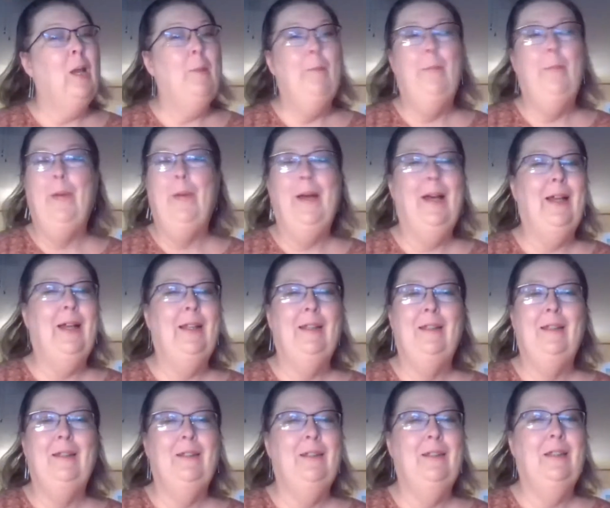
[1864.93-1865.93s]
But
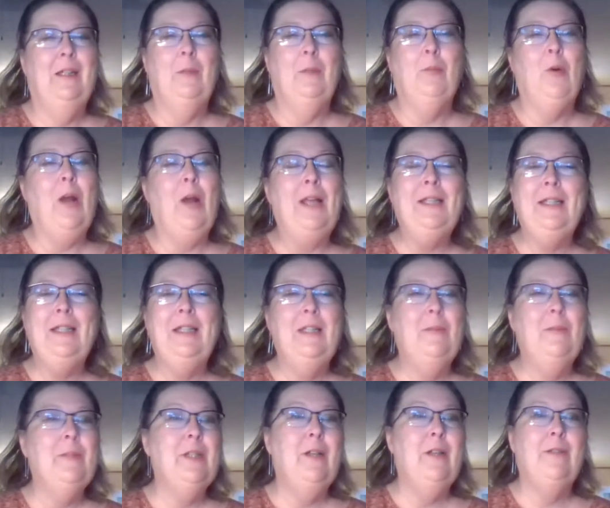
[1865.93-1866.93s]
they're pricing
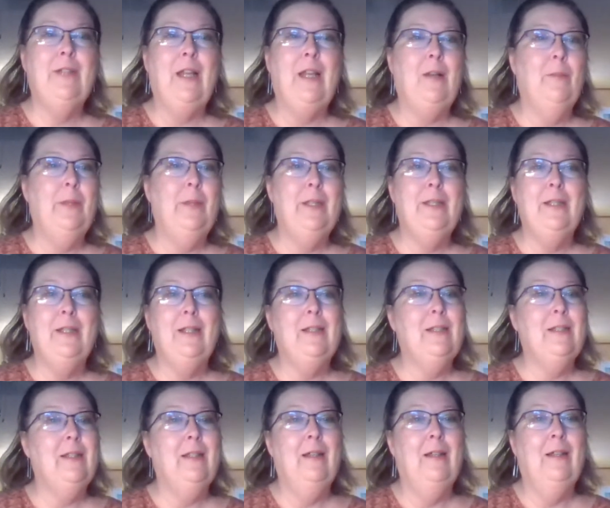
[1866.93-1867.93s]
themselves out of
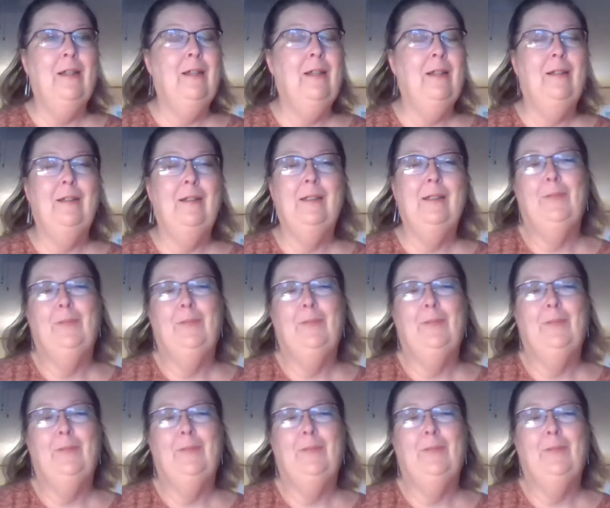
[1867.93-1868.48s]
business, and